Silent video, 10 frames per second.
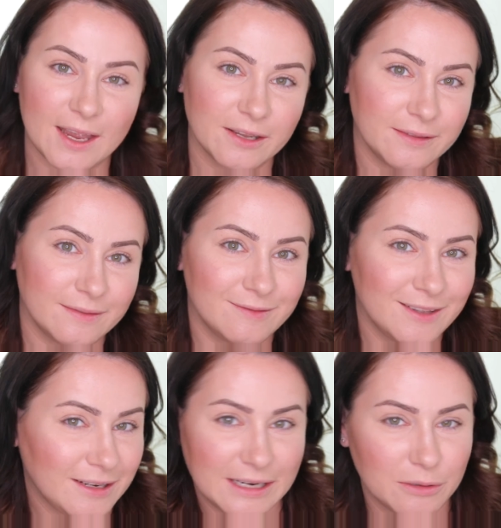I
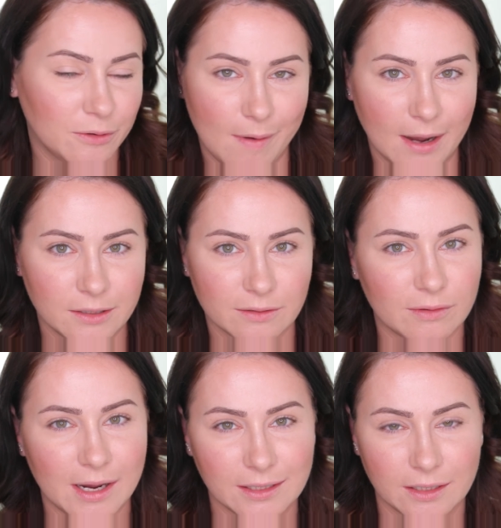think they look quite
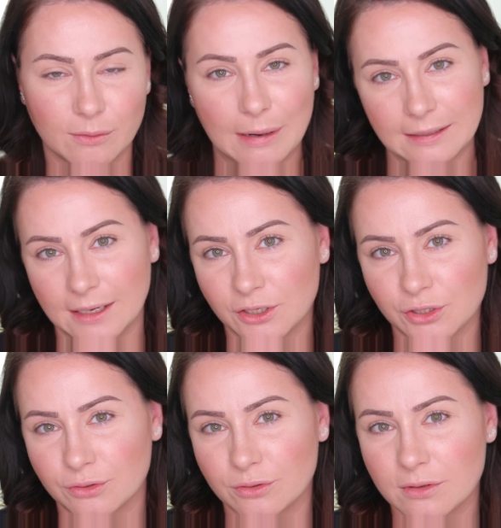alright and quite
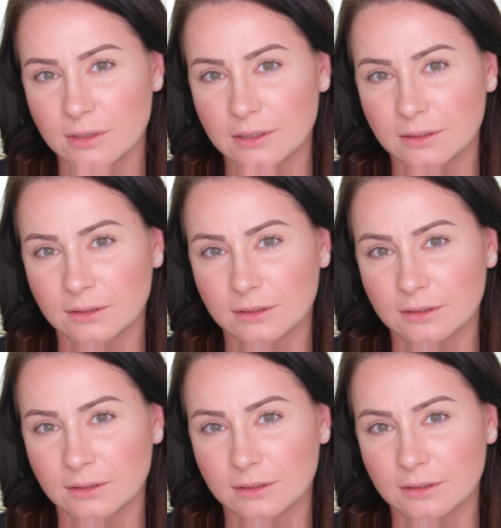natural.